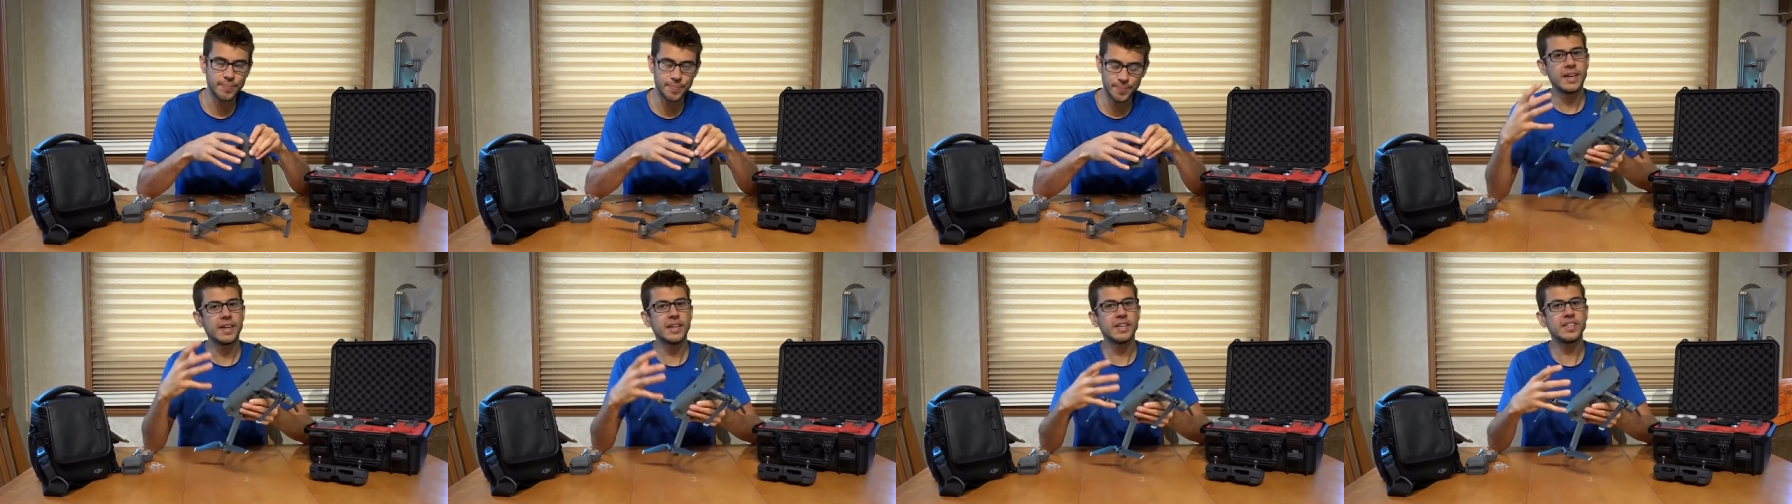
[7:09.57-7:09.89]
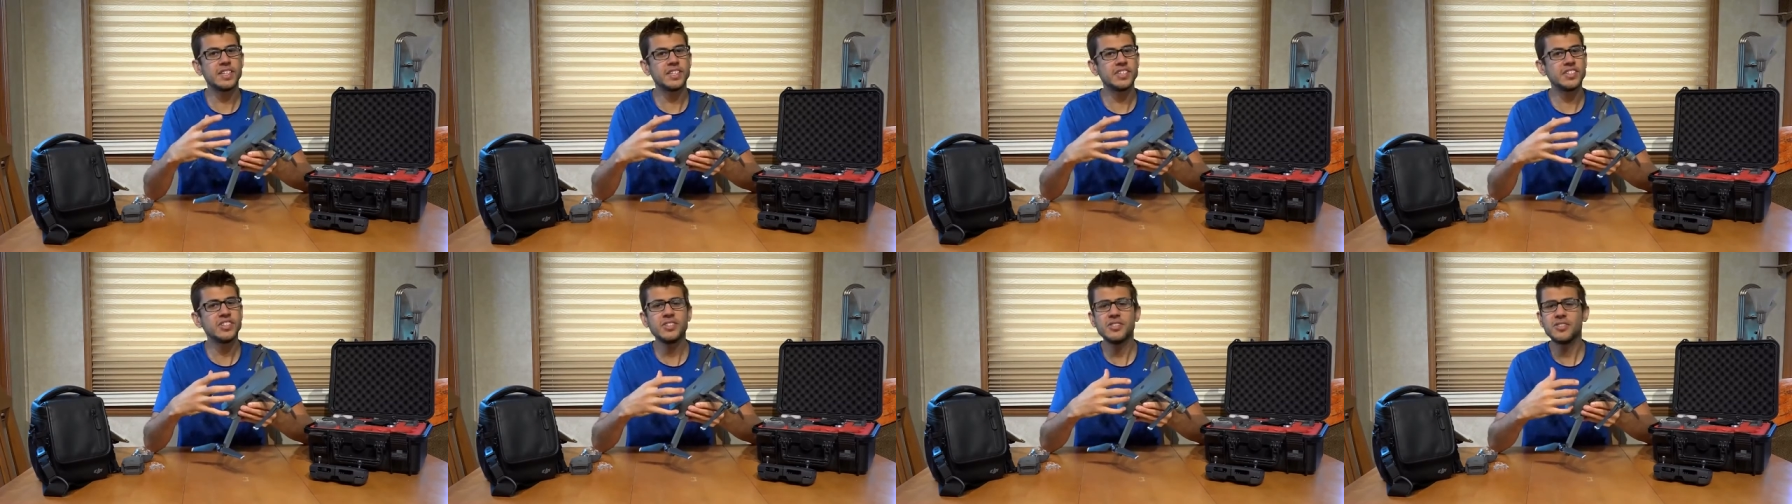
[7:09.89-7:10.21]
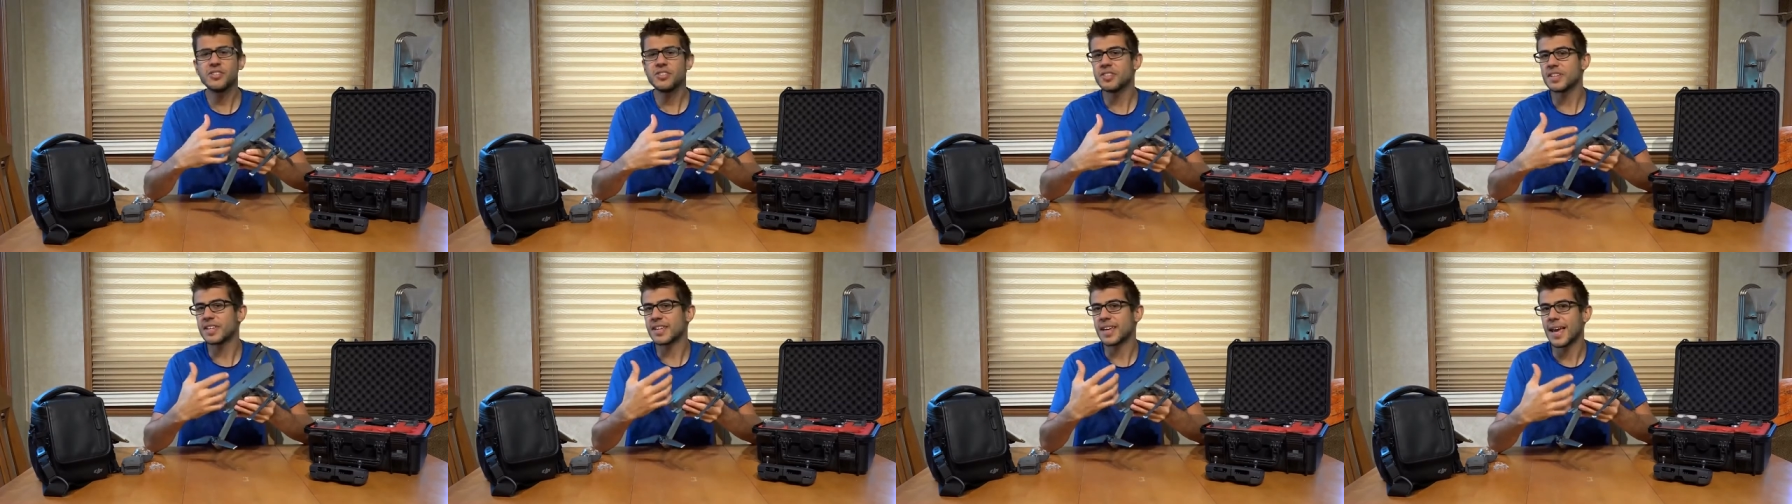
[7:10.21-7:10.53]
In addition
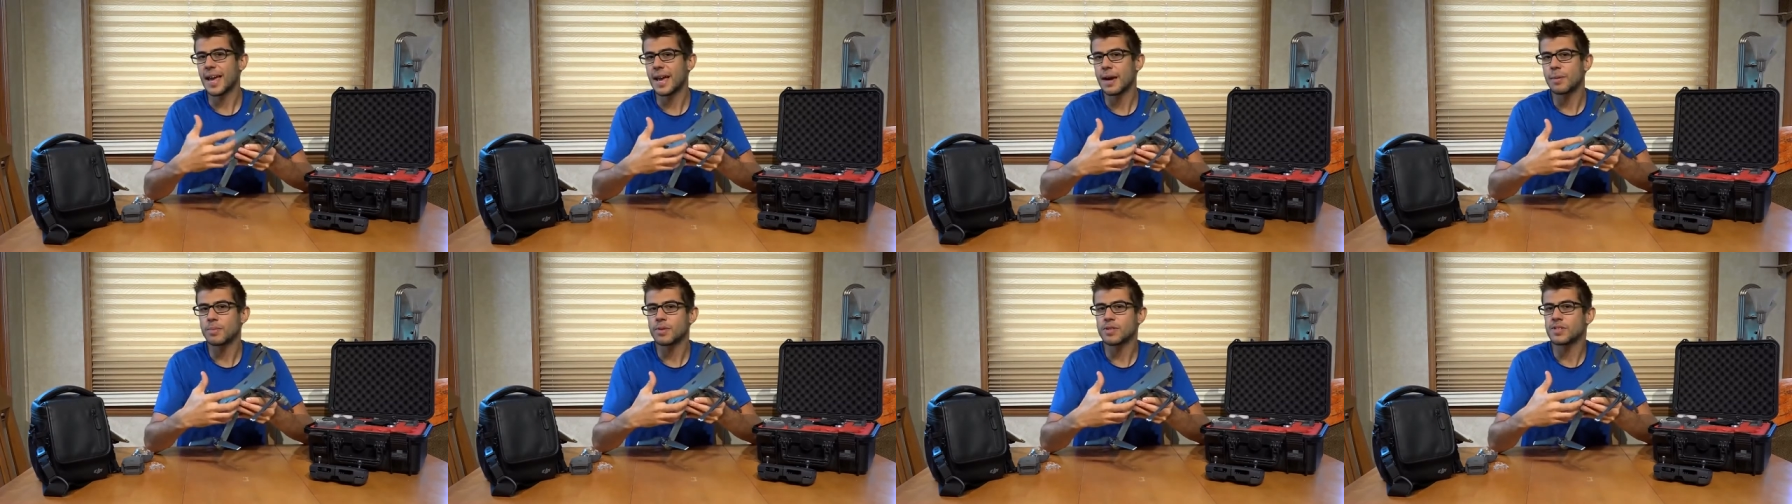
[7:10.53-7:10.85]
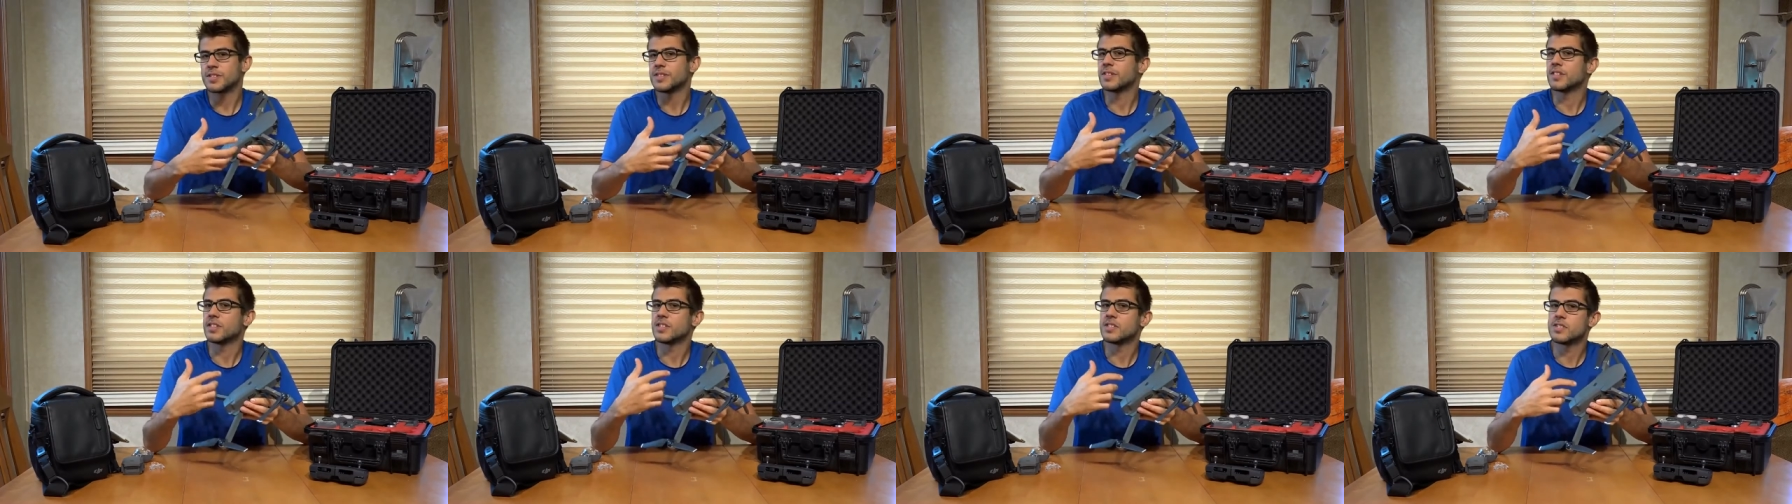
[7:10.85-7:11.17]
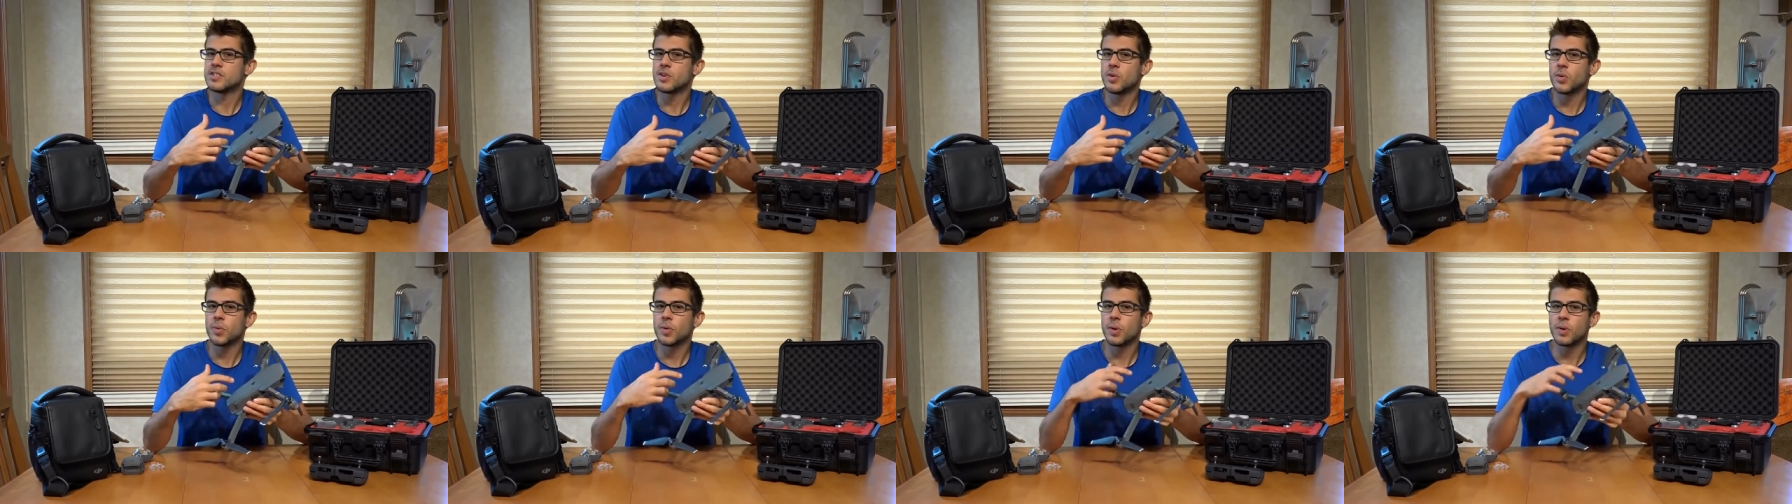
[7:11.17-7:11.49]
to the cameras and the
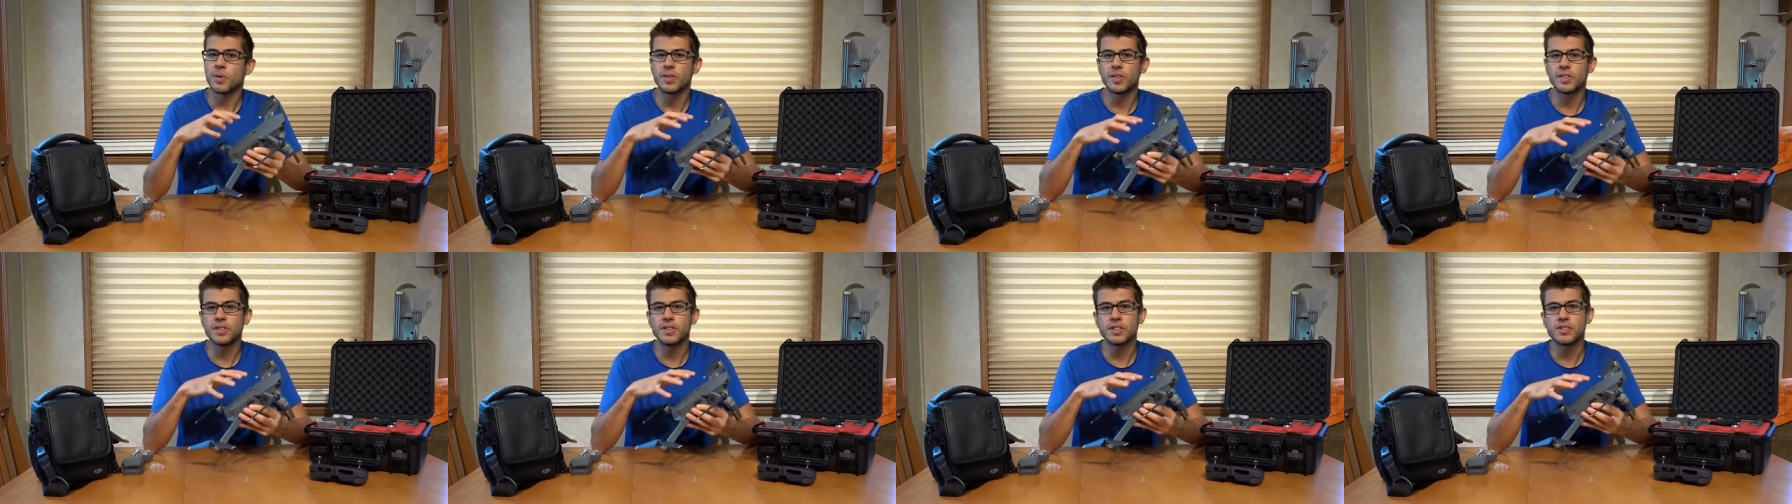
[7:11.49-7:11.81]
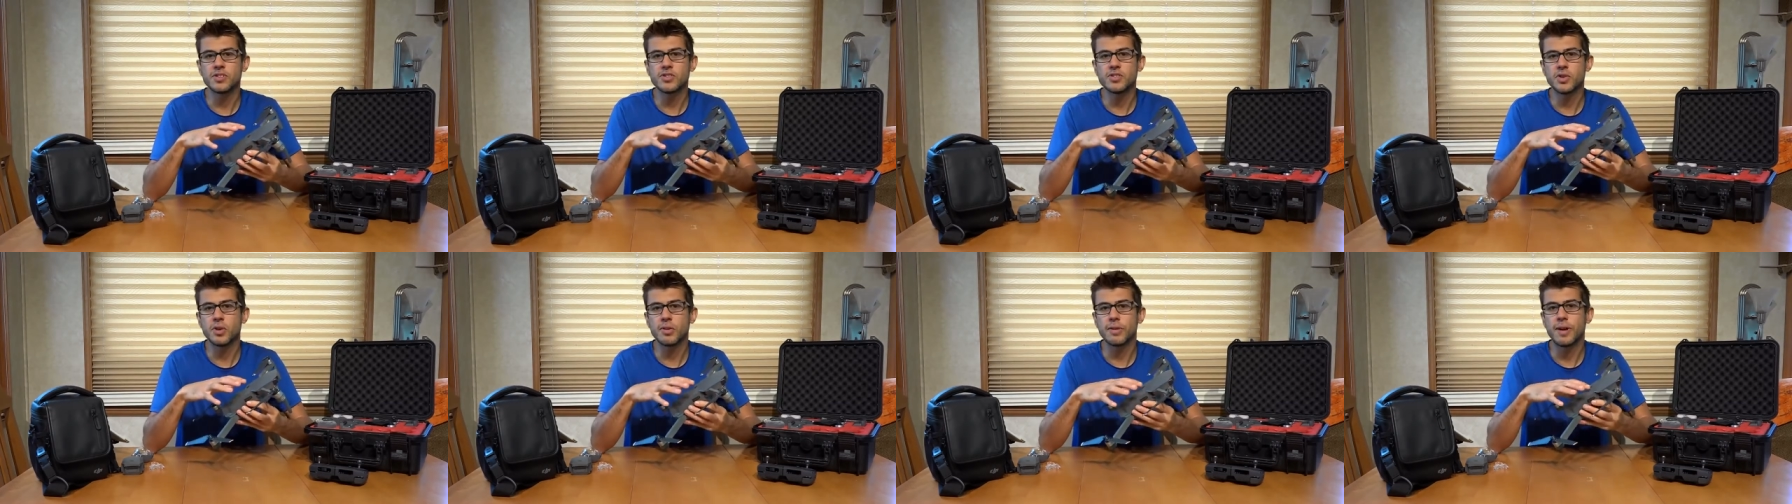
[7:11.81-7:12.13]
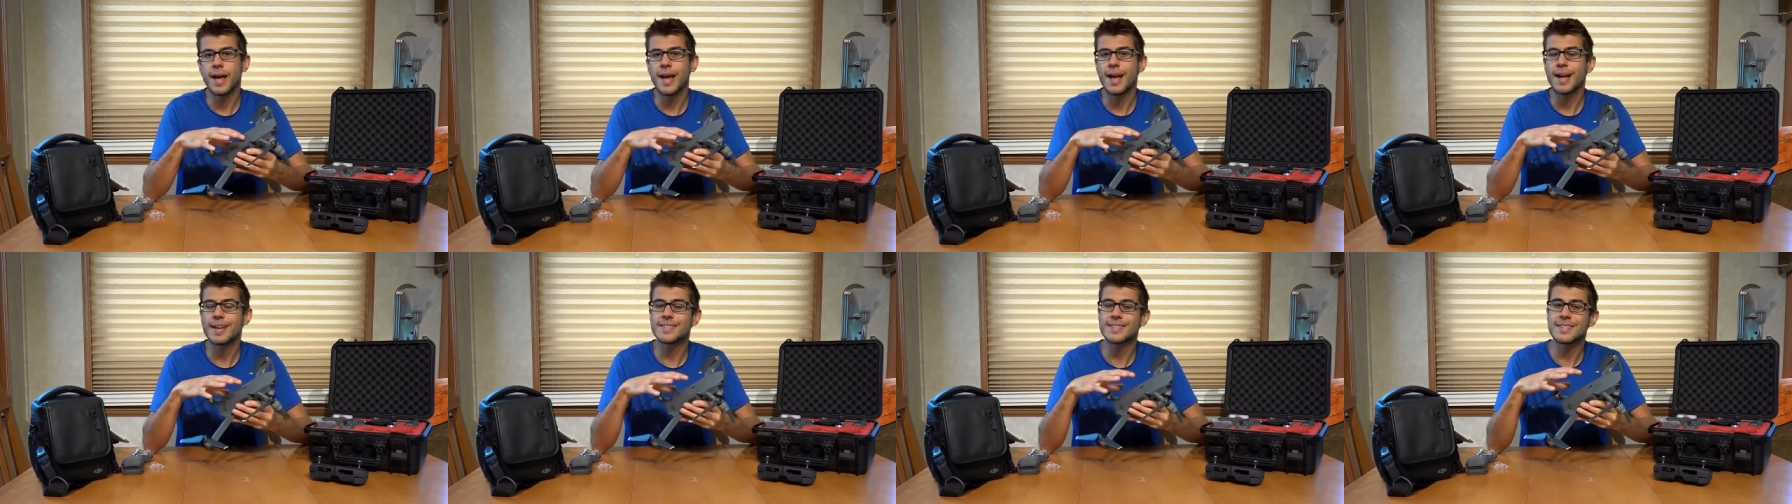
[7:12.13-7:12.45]
sonar that this drone
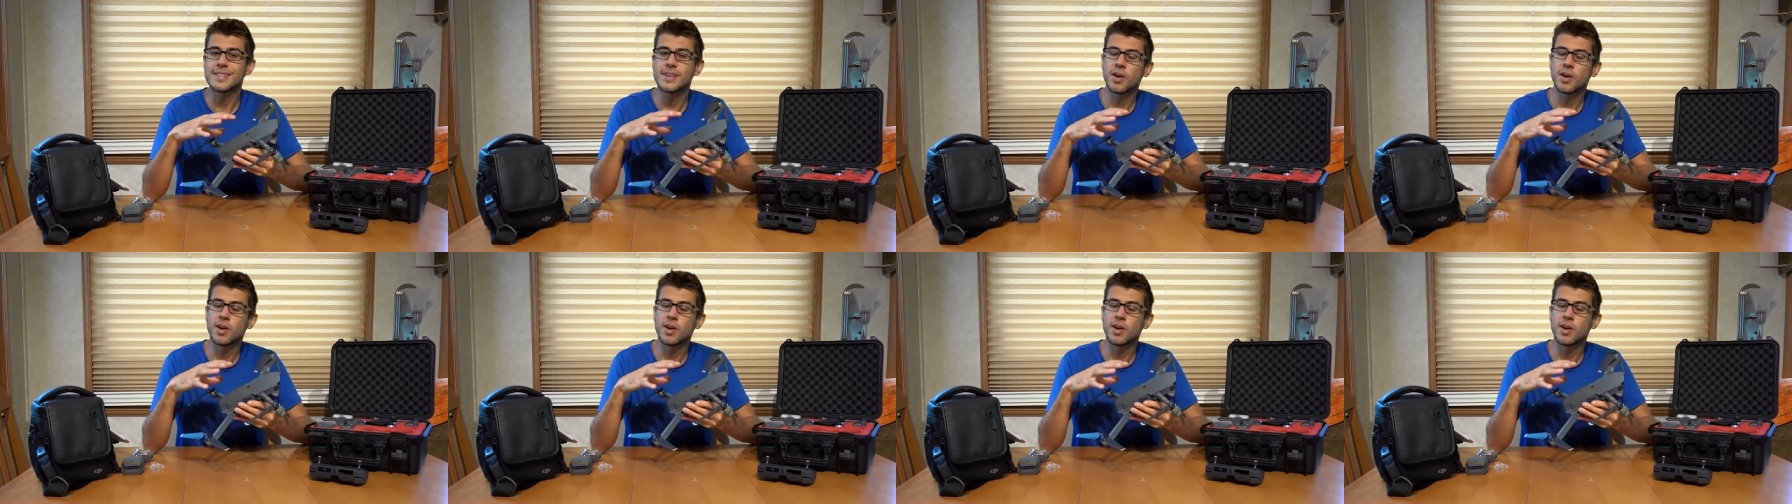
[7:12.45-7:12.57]
has,